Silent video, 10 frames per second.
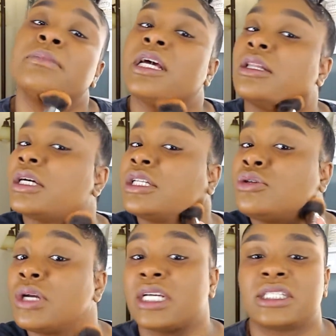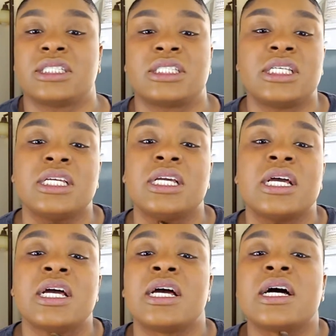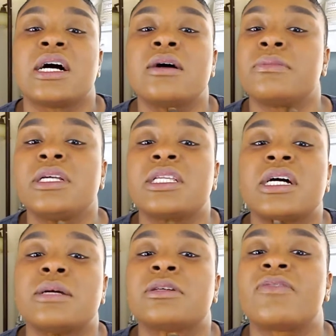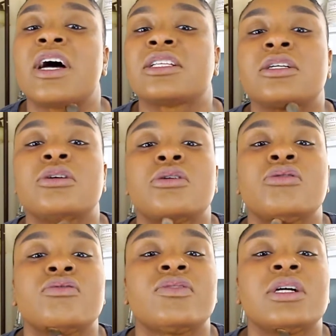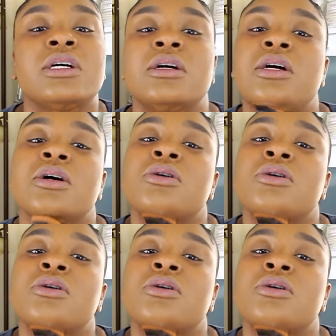Like, look at, you guys can see how many times I've had to go over